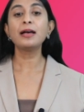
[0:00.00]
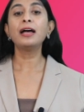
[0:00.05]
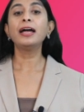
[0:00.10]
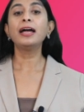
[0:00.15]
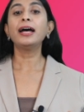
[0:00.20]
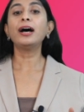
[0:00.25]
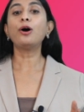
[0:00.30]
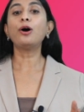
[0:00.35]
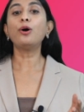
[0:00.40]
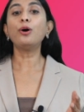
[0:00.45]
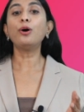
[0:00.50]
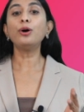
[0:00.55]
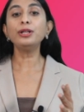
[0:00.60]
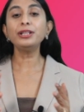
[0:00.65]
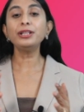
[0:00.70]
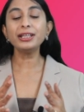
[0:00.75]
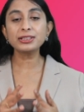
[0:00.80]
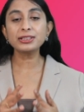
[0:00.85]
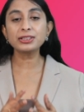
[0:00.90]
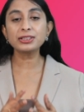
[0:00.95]
all these
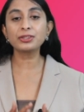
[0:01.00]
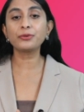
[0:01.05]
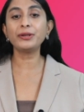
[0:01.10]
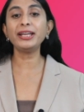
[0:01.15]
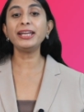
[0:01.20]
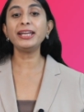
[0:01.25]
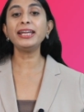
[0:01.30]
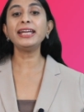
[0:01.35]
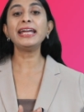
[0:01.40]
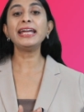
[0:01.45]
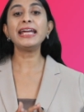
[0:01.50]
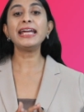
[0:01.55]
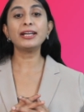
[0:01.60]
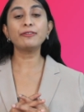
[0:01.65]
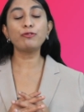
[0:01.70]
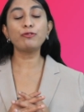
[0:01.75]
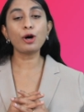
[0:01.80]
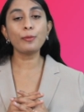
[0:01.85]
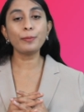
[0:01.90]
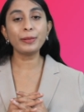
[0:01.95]
three
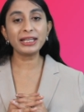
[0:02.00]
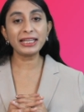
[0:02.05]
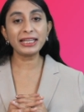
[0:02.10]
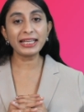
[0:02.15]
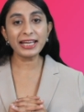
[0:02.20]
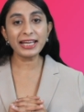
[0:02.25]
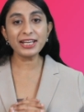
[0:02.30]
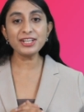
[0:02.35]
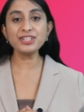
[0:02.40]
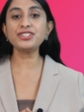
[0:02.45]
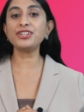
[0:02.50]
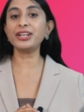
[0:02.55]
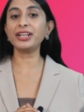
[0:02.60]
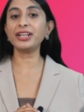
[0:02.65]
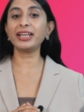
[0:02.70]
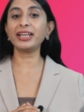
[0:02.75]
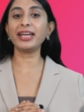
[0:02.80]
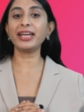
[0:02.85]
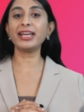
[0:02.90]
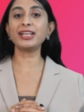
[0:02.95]
form an
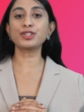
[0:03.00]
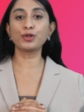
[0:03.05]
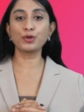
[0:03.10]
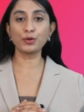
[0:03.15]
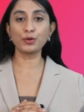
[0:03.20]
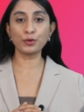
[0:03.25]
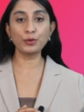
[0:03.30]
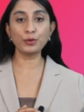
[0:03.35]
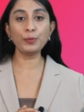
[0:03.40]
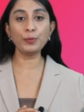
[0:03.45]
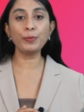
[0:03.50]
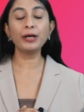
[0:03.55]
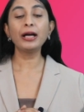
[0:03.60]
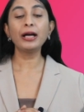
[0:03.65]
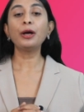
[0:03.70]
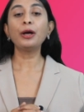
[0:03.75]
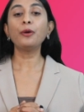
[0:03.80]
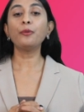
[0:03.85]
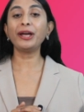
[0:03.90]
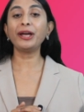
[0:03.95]
intricate group
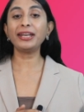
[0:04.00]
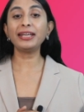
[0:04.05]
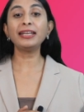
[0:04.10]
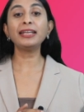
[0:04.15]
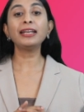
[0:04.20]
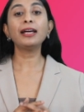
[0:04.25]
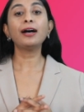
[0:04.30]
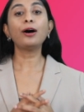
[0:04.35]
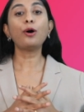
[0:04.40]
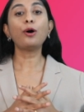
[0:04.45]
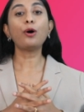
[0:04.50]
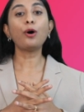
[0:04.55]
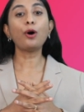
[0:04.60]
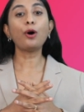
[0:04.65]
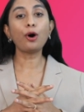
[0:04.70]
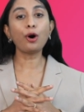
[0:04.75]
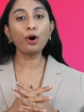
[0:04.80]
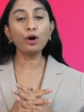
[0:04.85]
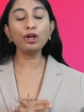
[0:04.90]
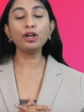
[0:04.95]
wherein
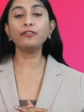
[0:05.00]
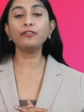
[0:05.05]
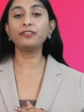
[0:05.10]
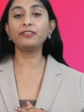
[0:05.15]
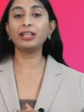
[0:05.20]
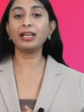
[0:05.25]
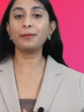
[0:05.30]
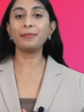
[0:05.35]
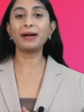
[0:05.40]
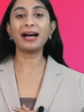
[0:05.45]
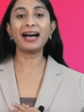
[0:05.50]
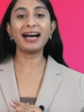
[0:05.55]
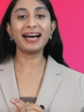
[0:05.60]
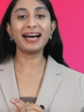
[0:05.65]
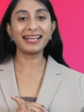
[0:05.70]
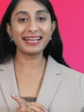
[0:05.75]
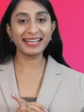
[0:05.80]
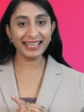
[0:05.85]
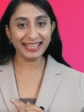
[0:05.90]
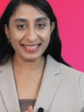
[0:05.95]
all of them are
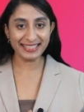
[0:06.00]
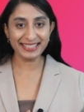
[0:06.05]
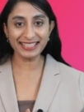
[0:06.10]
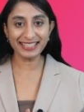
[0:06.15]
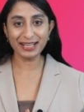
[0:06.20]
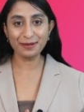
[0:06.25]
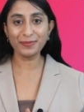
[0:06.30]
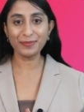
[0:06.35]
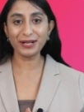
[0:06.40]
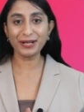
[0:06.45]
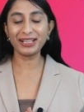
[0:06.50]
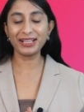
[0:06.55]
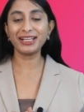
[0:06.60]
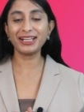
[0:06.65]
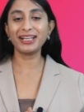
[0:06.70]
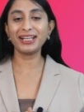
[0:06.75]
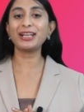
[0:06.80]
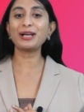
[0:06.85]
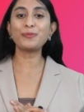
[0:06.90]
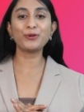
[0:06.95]
interdependent
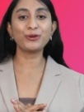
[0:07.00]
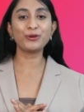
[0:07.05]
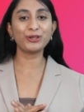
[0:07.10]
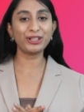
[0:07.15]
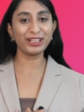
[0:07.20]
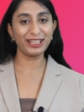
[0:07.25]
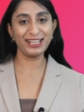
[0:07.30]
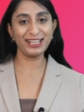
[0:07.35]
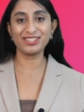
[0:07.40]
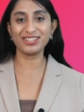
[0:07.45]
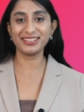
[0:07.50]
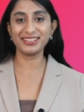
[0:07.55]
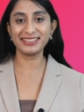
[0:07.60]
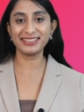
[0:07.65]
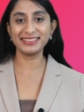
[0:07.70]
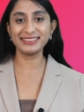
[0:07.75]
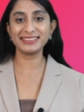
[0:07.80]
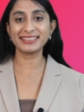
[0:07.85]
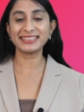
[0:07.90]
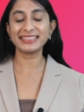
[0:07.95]
upon each
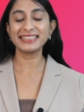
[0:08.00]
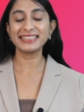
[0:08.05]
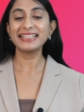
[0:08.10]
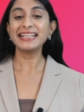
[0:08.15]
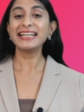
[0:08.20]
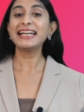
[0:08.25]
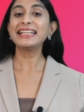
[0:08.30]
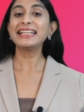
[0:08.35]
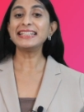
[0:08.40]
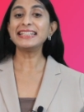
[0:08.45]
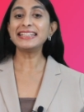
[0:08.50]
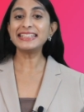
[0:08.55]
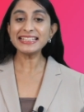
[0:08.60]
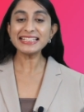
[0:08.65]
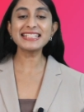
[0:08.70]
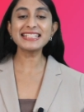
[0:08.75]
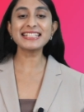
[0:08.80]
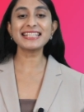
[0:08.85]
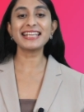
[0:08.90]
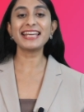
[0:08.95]
other. This
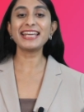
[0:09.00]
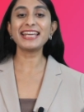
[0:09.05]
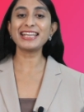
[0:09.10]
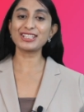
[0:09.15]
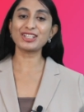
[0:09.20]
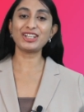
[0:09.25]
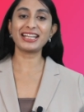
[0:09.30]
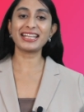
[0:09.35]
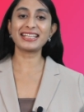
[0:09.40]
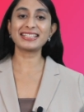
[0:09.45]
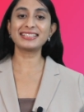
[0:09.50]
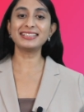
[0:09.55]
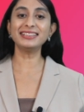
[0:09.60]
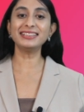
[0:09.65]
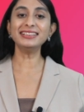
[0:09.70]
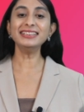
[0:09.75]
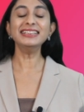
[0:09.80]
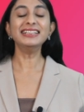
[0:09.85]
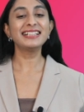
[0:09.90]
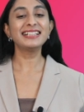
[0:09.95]
is called as the
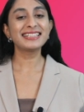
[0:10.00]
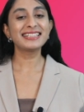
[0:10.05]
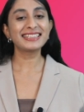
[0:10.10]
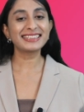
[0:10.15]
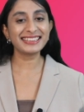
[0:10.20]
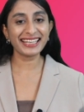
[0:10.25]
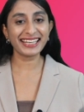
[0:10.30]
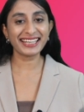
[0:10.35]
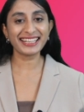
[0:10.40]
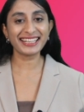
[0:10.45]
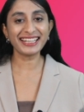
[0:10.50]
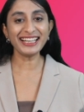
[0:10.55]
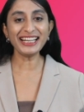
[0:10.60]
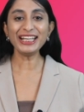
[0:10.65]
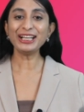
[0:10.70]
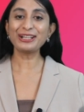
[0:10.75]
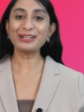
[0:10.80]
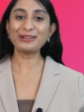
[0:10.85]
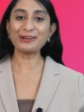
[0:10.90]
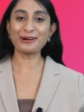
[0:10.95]
sacred
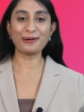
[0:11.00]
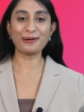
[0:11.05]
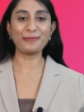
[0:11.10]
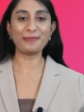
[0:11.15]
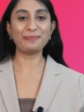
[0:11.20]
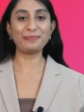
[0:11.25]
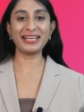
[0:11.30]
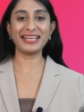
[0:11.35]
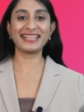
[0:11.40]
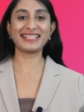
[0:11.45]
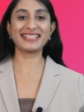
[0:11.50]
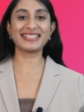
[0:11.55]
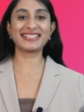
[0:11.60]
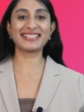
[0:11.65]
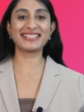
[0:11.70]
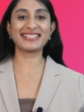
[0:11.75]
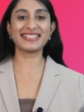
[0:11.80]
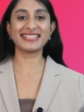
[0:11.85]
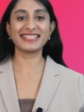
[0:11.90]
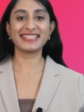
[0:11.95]
complex.